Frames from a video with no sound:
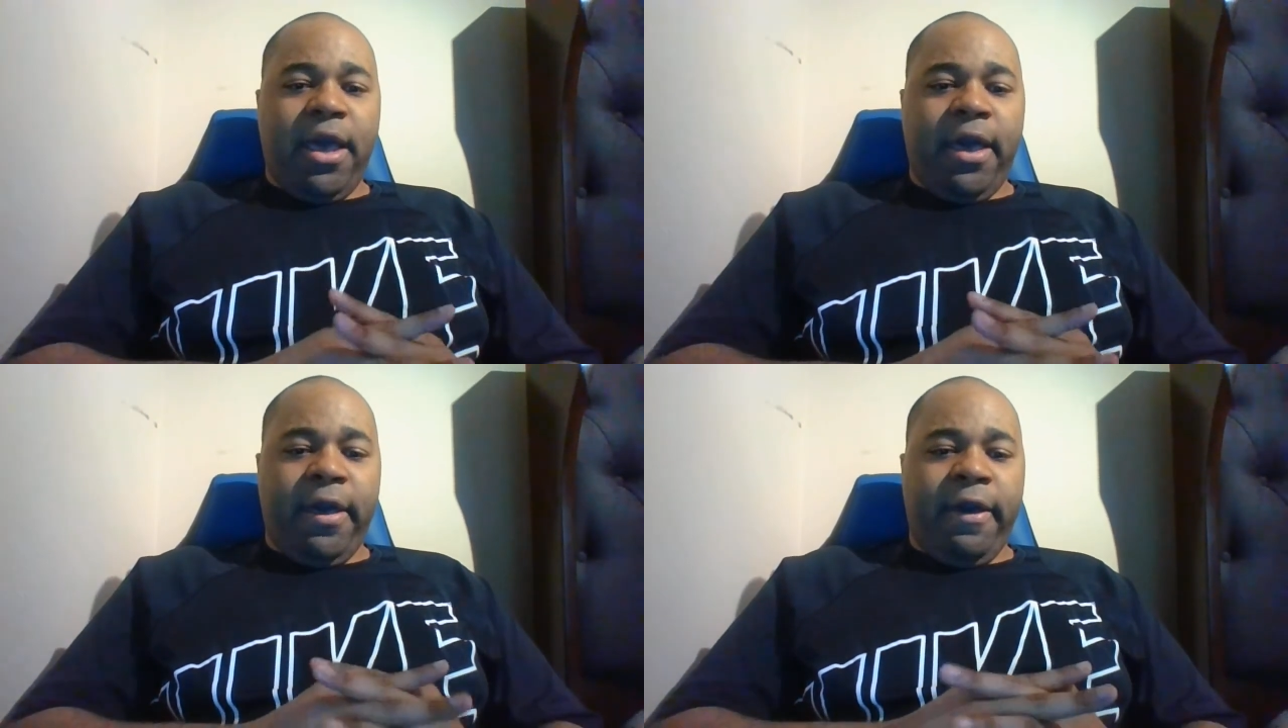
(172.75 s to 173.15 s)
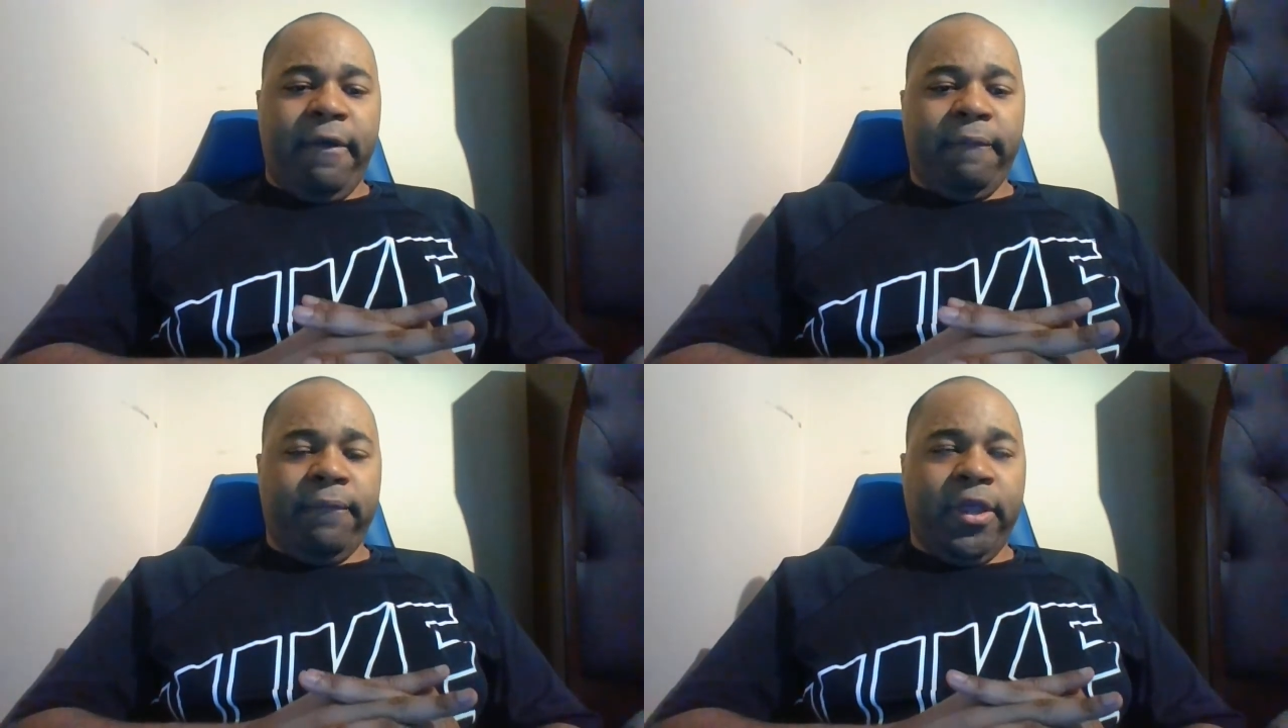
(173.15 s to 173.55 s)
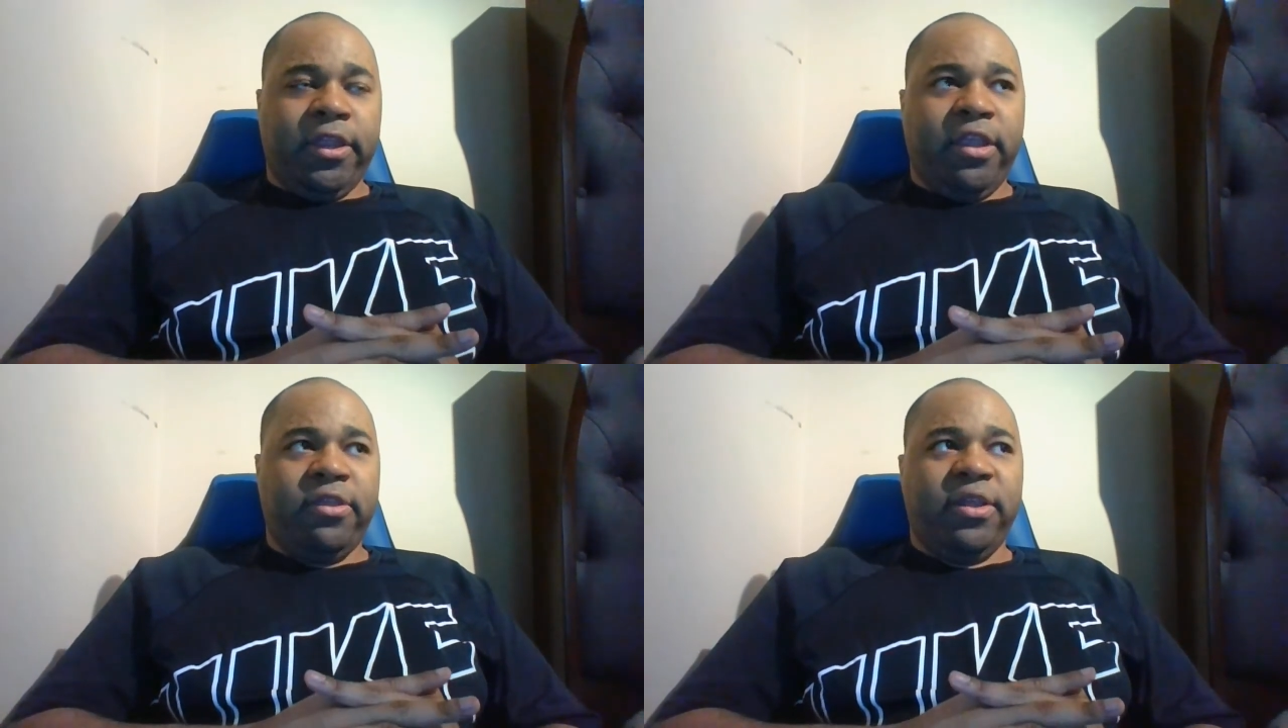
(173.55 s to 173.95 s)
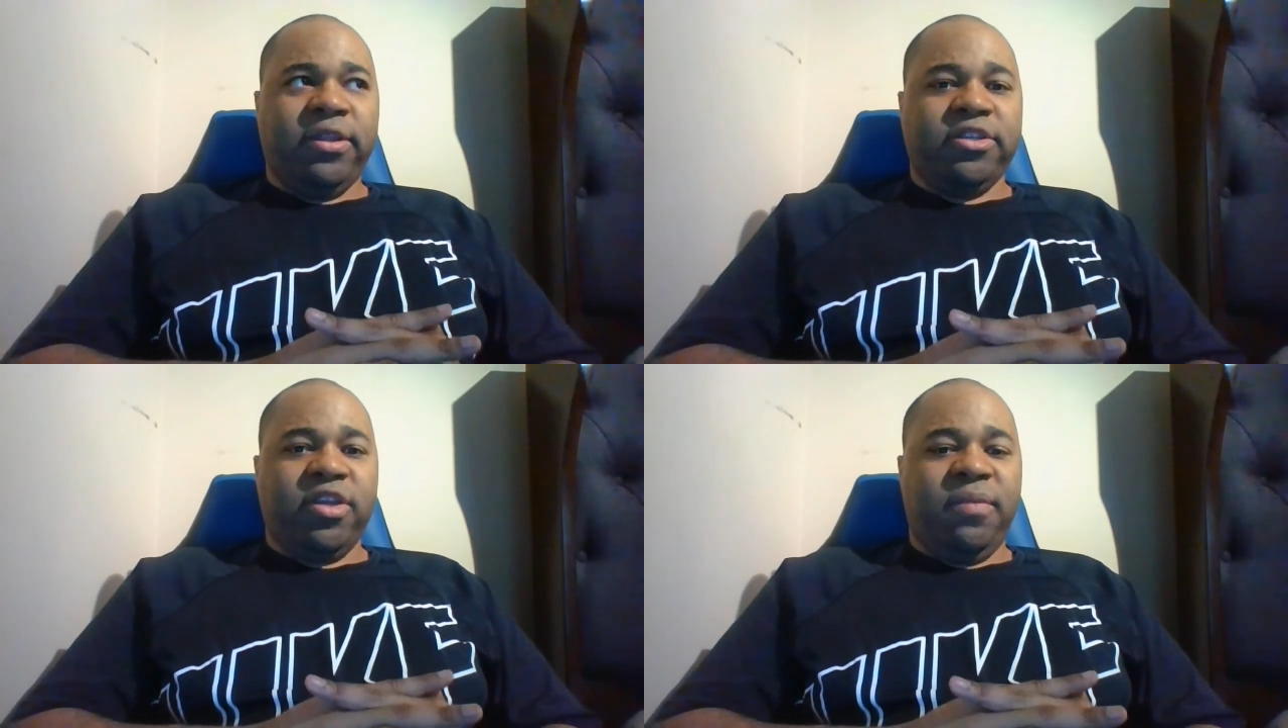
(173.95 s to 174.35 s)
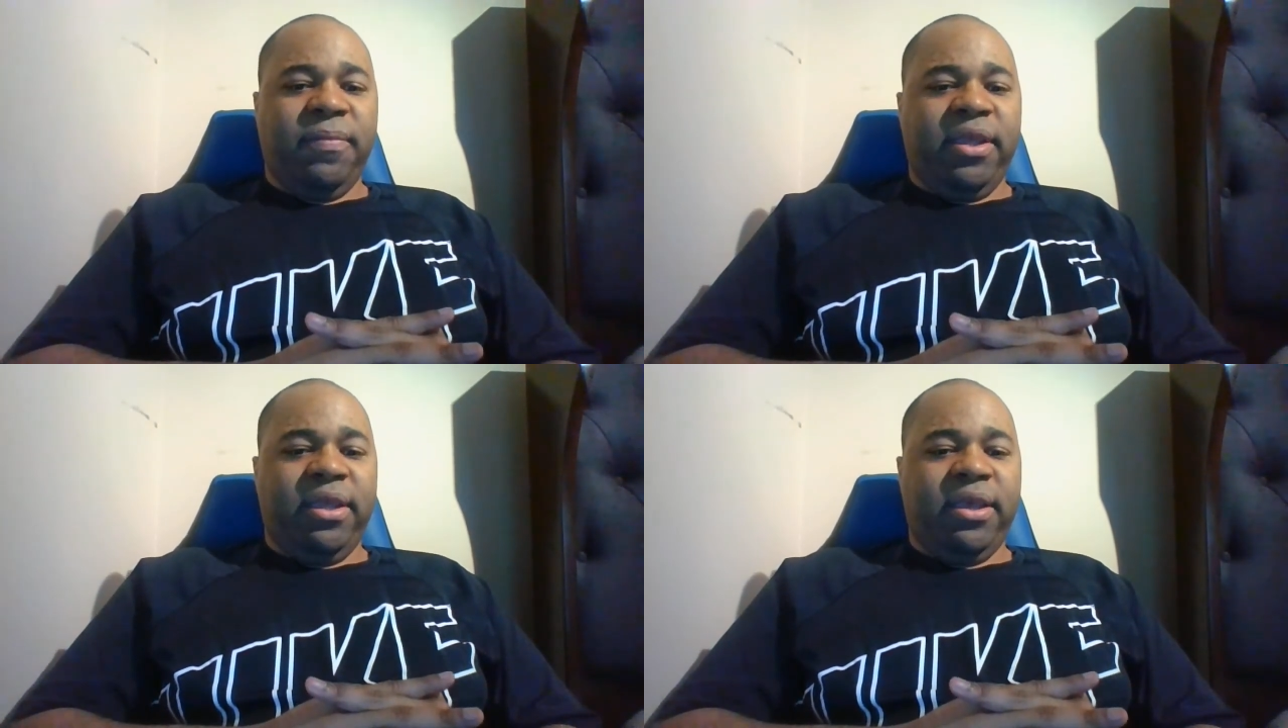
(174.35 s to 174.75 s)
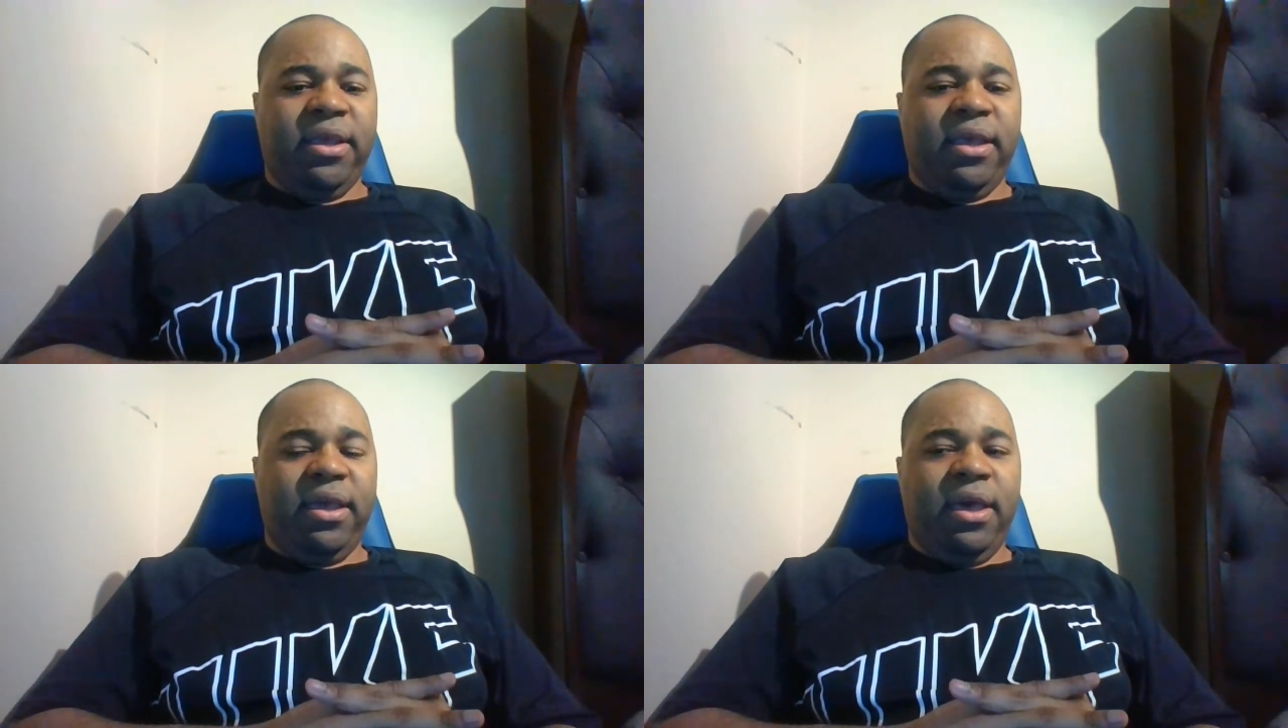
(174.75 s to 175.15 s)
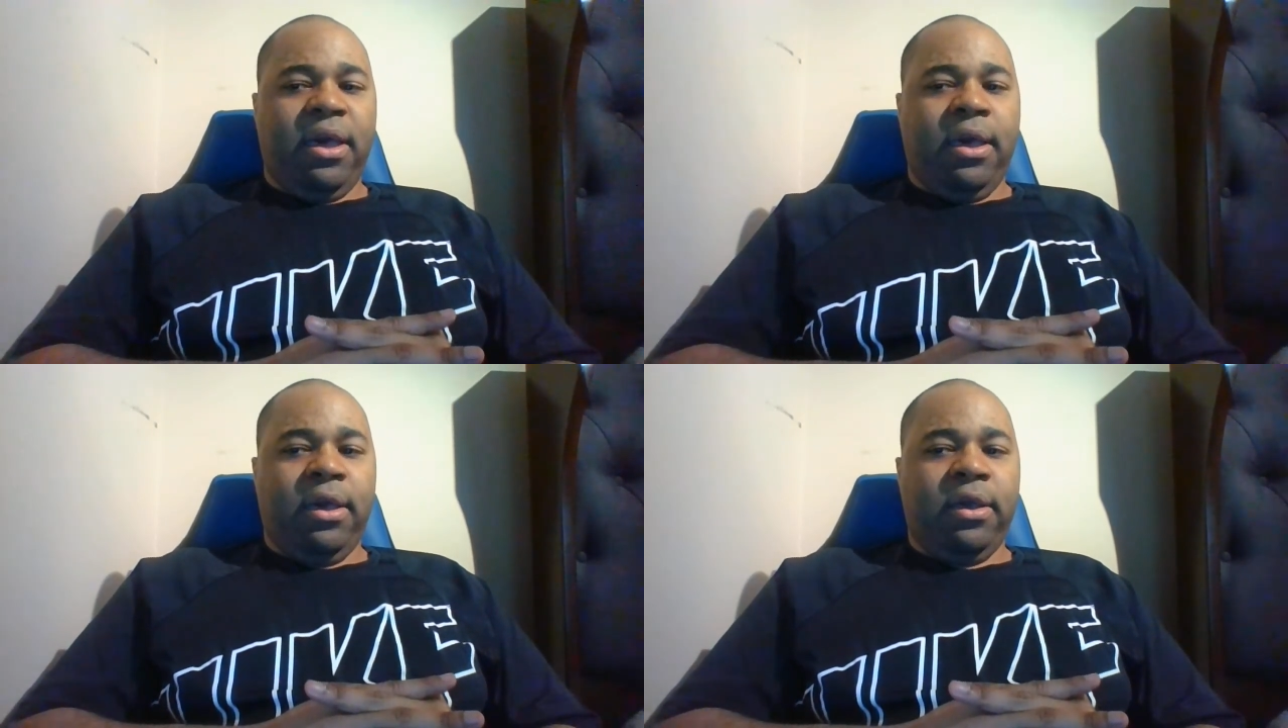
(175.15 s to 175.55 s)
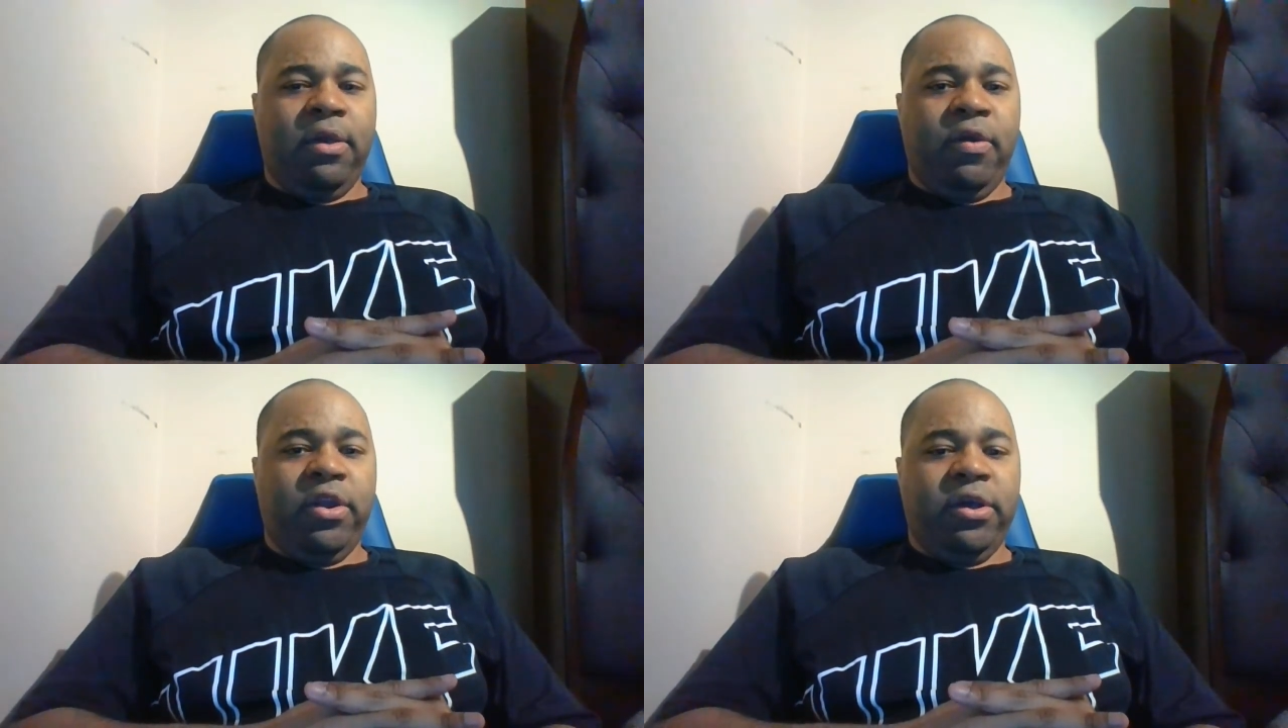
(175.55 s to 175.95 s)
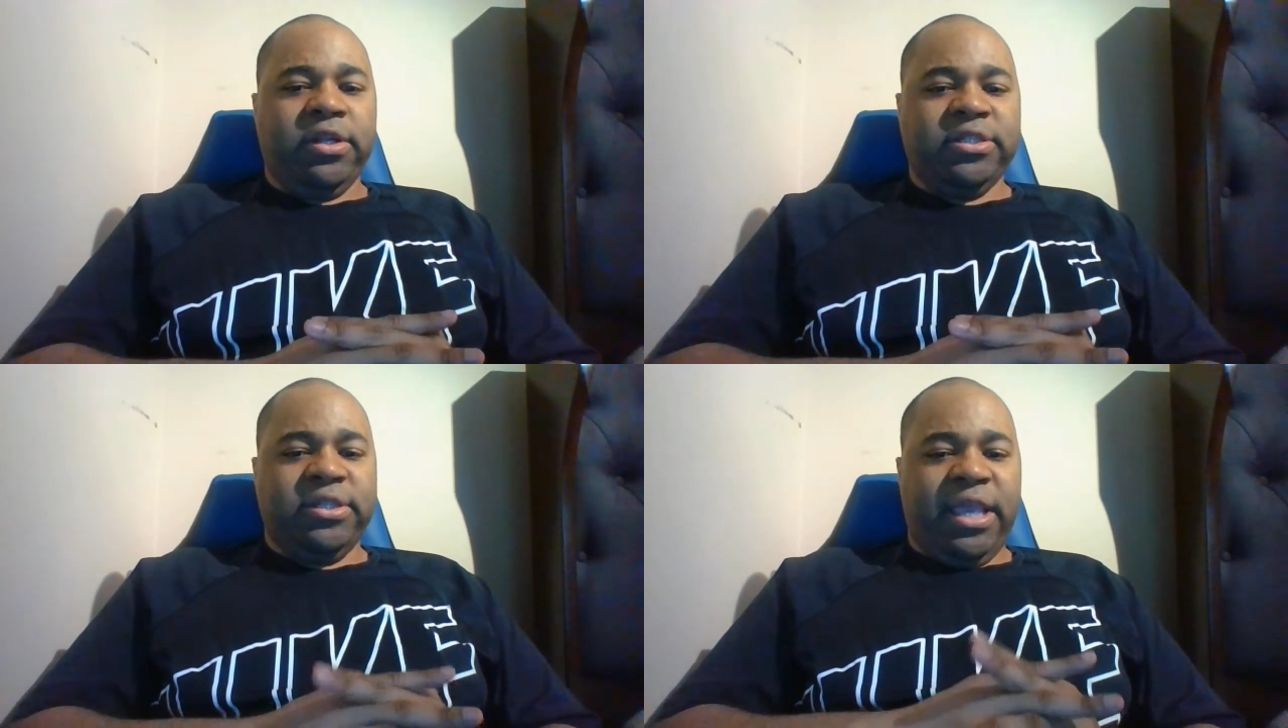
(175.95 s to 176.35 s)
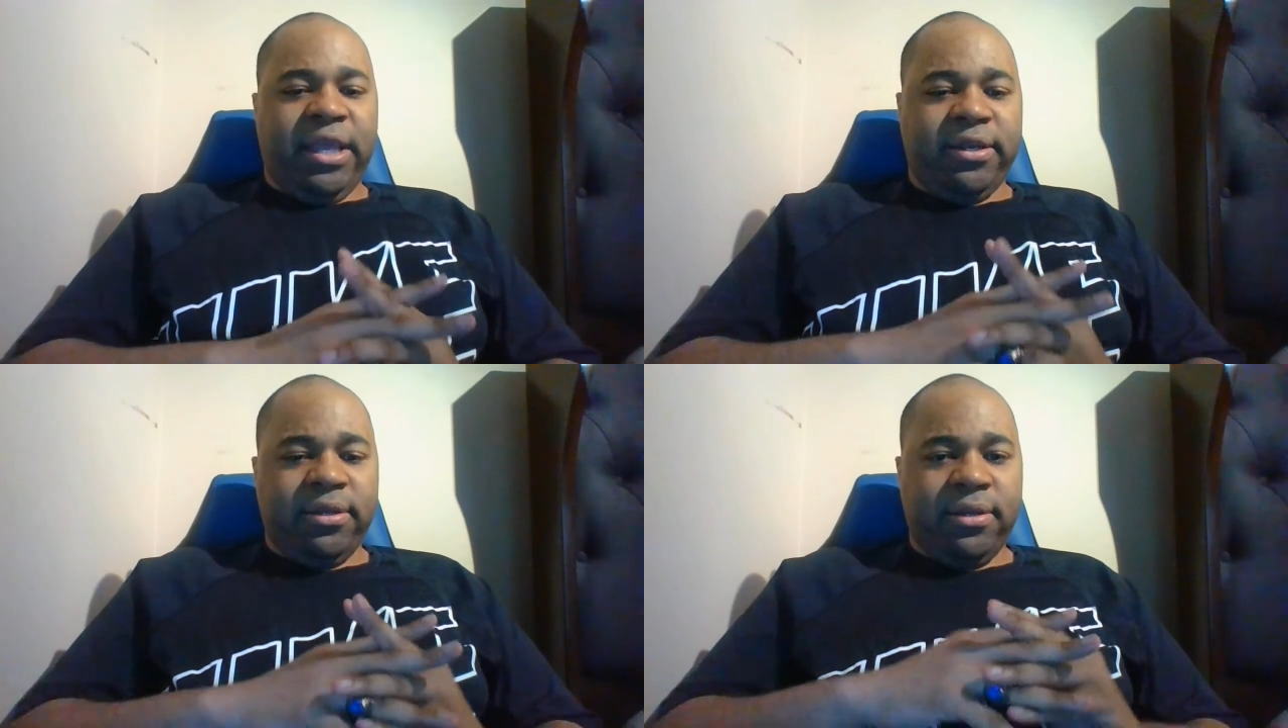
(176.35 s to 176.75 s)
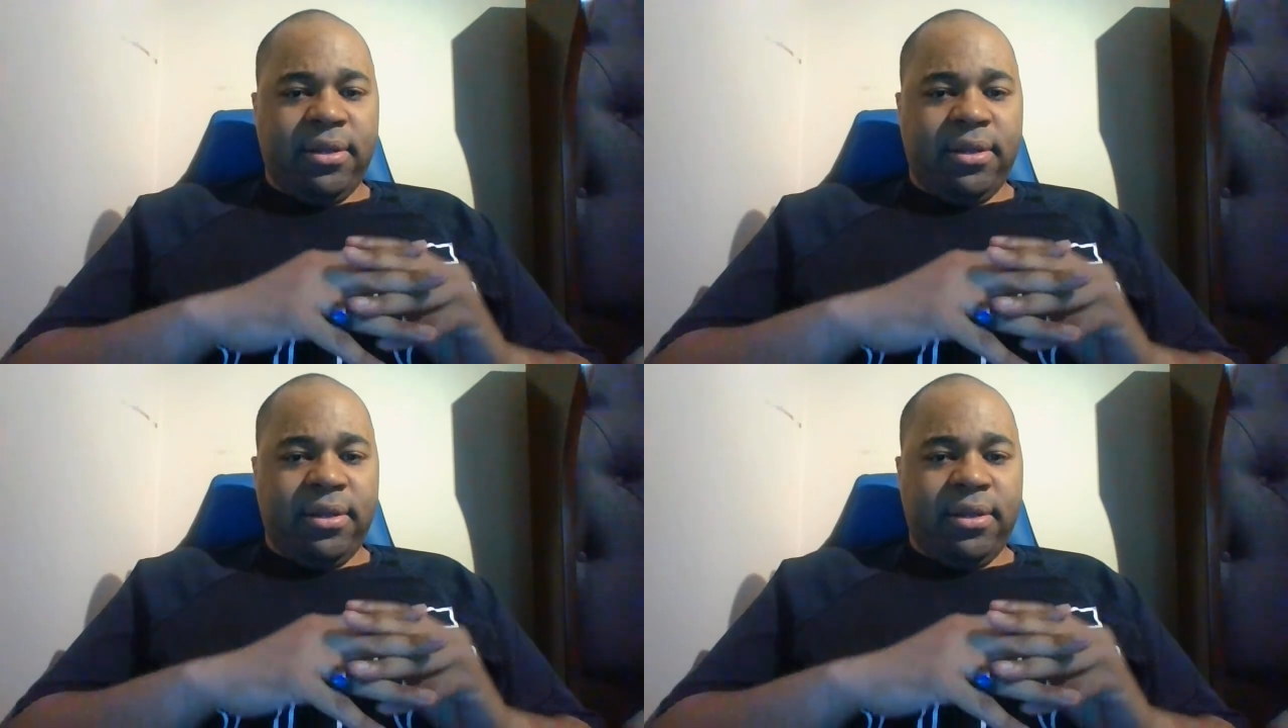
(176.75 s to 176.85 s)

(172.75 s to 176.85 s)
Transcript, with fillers: Um, another thing that's going to be uh, going on is that